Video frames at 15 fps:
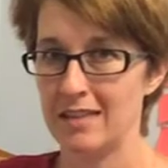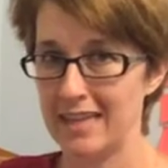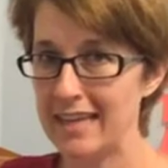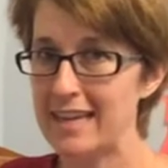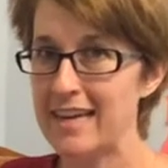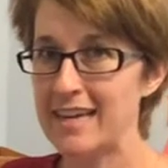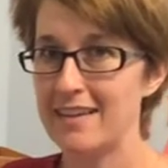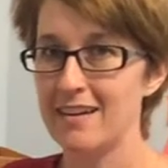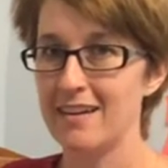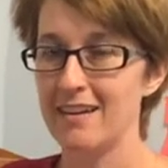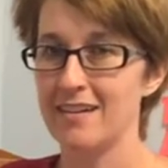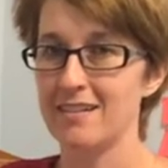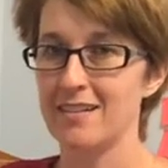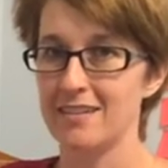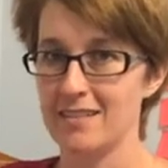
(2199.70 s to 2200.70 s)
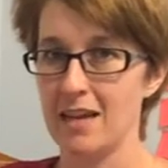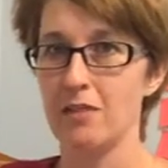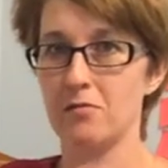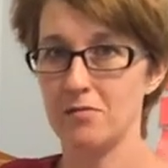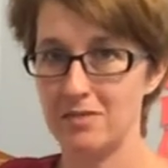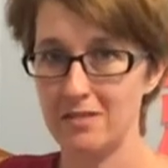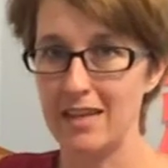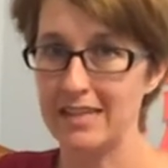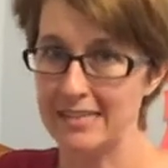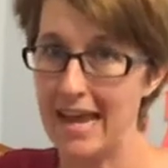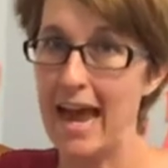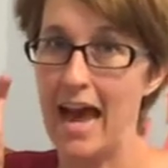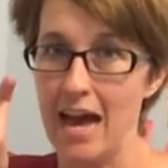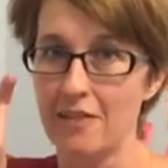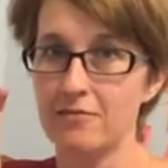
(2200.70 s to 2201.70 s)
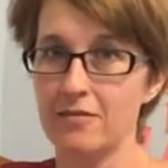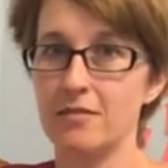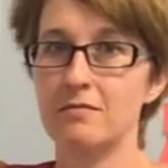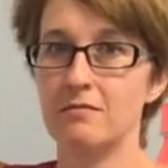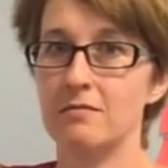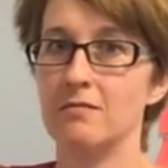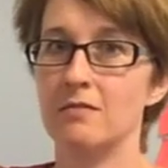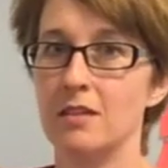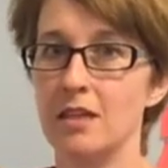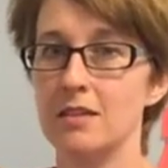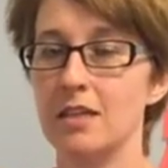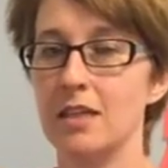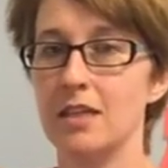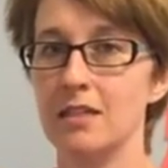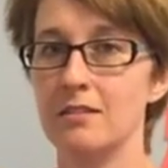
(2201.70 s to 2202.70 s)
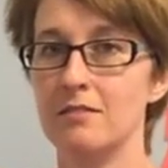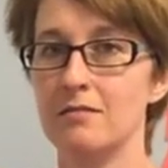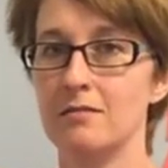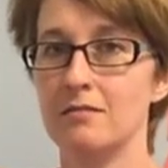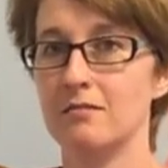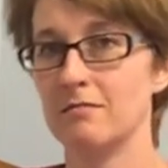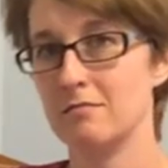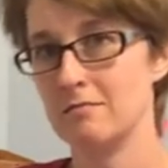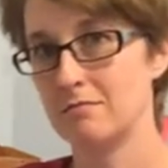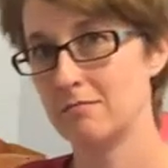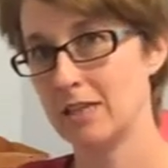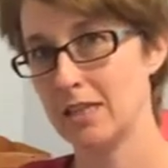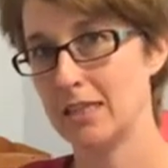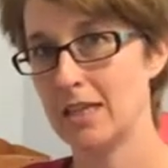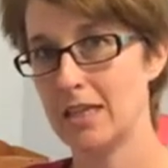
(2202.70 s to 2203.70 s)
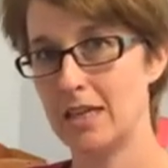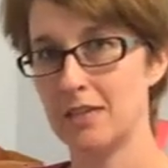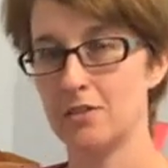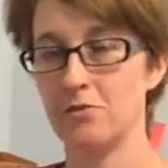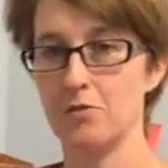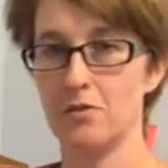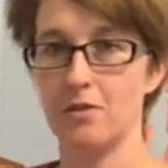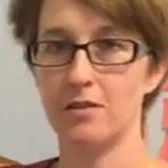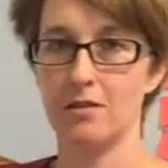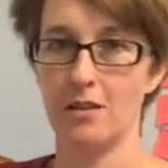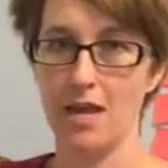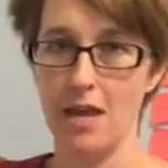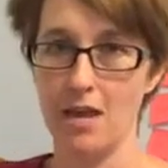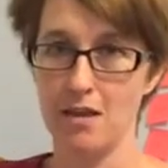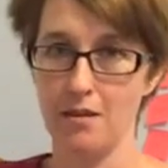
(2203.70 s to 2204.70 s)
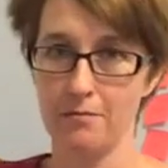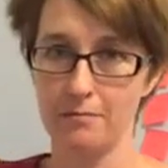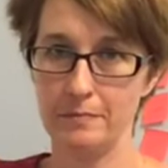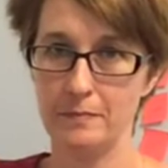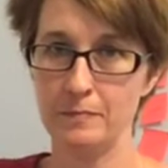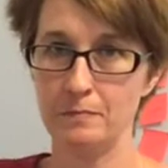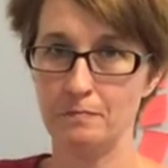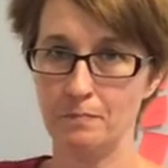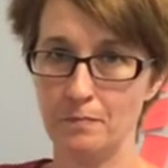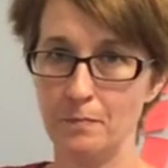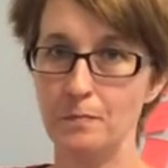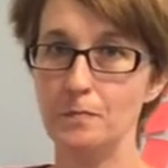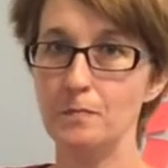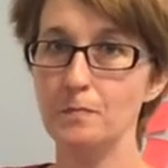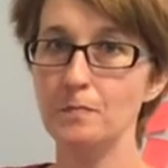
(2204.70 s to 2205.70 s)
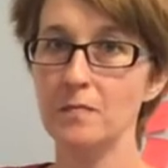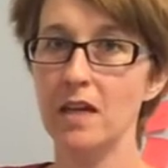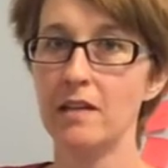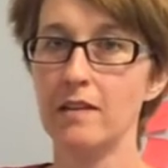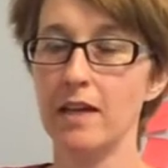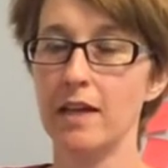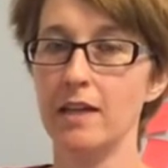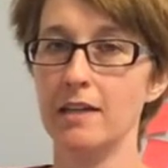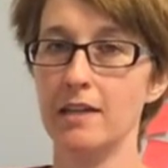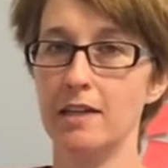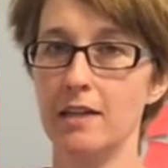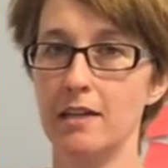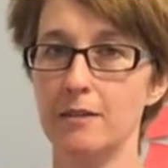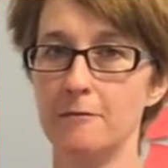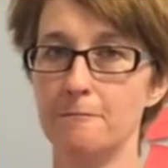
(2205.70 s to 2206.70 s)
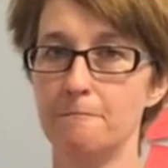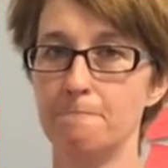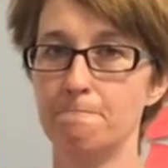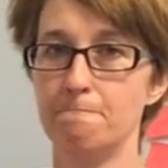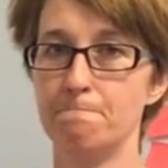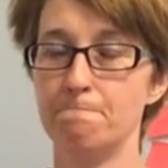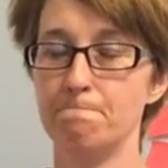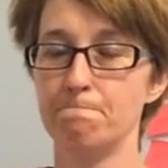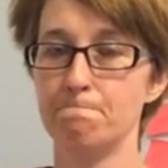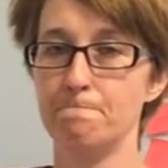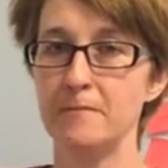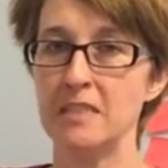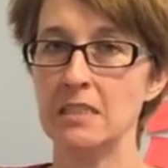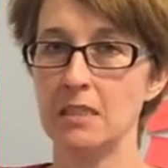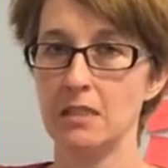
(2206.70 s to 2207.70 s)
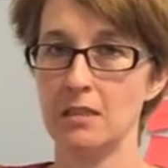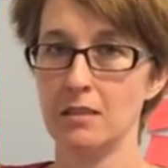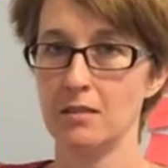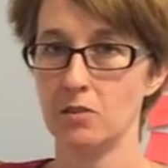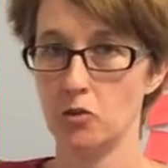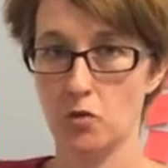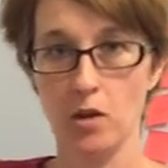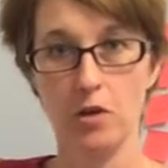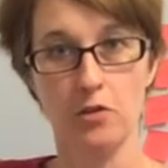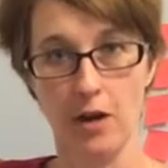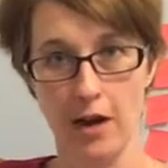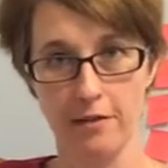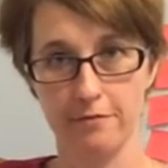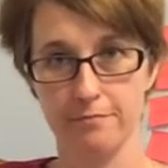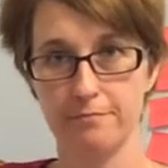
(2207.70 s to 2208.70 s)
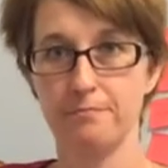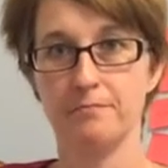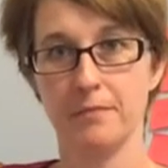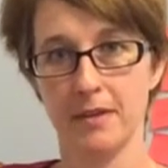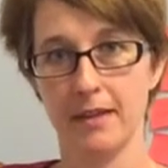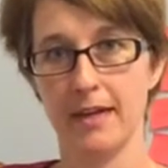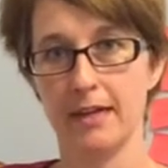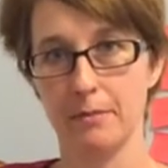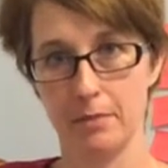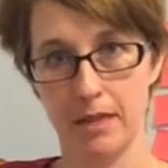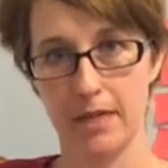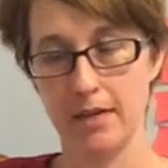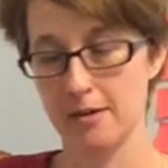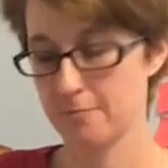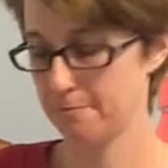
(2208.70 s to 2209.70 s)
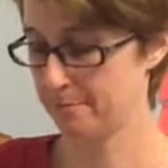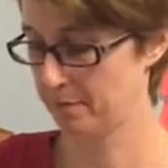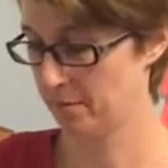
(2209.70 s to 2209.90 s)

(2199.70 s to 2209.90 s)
get on there because that, that's half. And then get that onto a cake and then uh, do the other half. And then I can ply it.